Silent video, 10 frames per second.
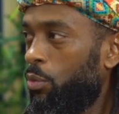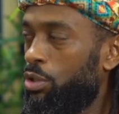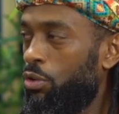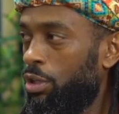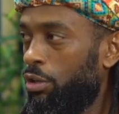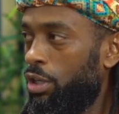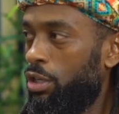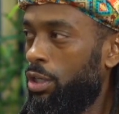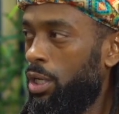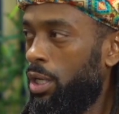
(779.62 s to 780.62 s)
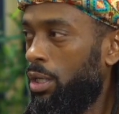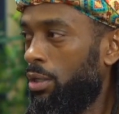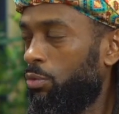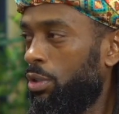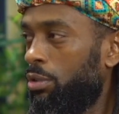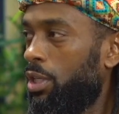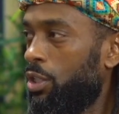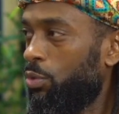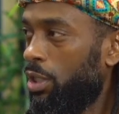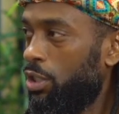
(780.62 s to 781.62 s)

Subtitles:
And what's going on in your gut? Well, guess what